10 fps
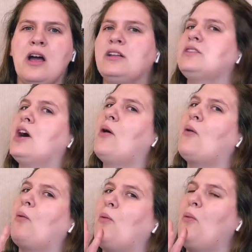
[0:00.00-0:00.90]
So
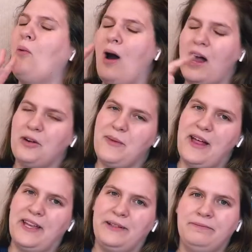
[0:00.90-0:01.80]

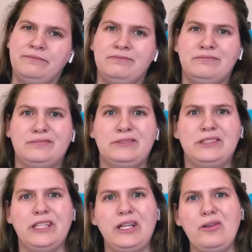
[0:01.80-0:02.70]
watermelon.
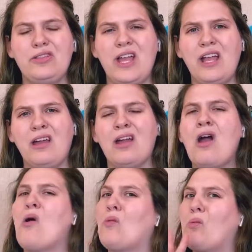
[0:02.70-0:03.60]
Do you think
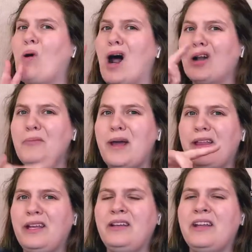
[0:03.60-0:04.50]

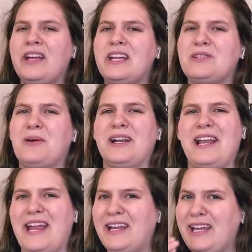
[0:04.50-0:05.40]
watermelon is what an
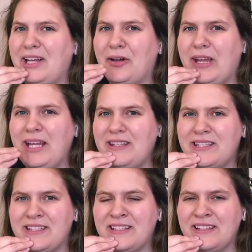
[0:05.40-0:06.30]
anteater
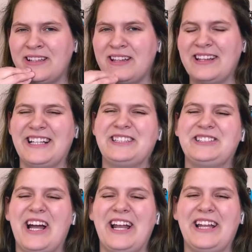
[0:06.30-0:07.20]
eats? Let's
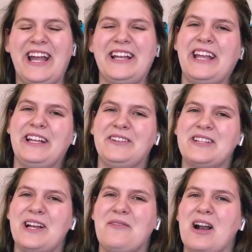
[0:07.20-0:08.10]
try it again. Can you
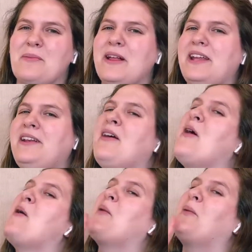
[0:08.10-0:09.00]
sign watermelon?
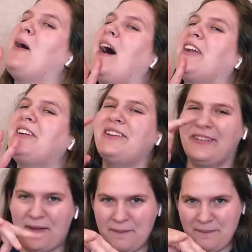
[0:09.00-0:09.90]

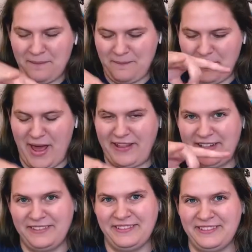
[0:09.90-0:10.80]

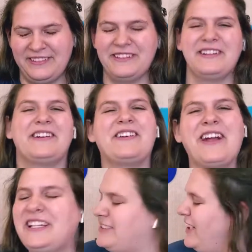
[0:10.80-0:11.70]
Watermelon.
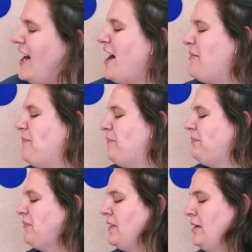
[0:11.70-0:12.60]
Great job.
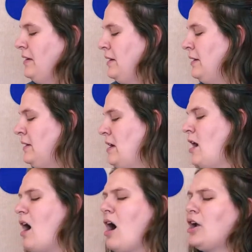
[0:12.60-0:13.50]

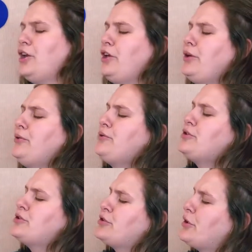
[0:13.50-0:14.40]
Are you
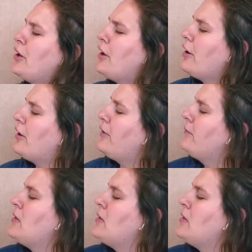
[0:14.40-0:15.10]
sure?